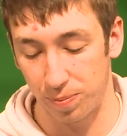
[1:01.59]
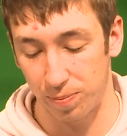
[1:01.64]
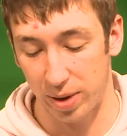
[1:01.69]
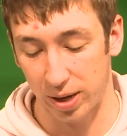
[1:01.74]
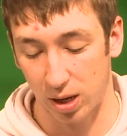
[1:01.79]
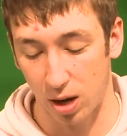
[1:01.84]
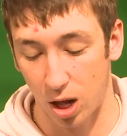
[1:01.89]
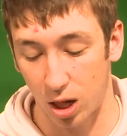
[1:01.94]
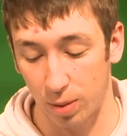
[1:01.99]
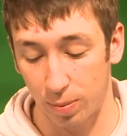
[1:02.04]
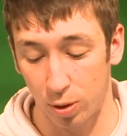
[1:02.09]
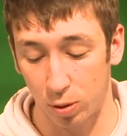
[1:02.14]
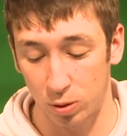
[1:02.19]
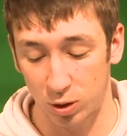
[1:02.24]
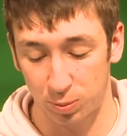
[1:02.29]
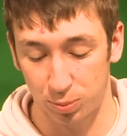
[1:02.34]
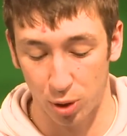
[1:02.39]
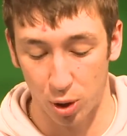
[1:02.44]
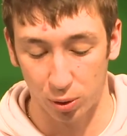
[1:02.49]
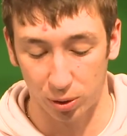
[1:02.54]
my collarbone
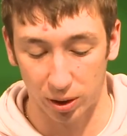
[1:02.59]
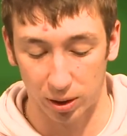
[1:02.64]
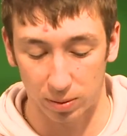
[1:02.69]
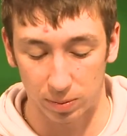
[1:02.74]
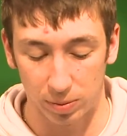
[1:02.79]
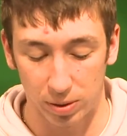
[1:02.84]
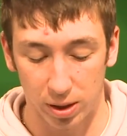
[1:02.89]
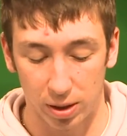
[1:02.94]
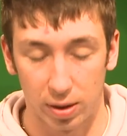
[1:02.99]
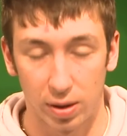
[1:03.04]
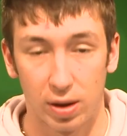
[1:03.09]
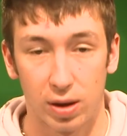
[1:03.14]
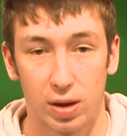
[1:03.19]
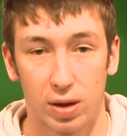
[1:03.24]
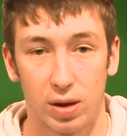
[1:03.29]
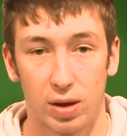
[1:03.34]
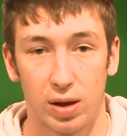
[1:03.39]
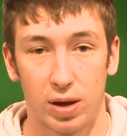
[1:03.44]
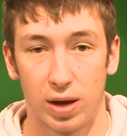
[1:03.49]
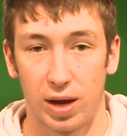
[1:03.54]
was broken,
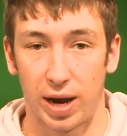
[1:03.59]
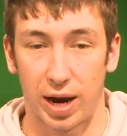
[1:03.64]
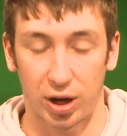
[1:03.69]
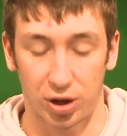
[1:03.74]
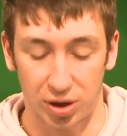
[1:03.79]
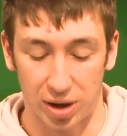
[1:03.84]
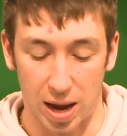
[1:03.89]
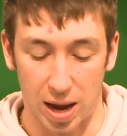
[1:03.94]
and I could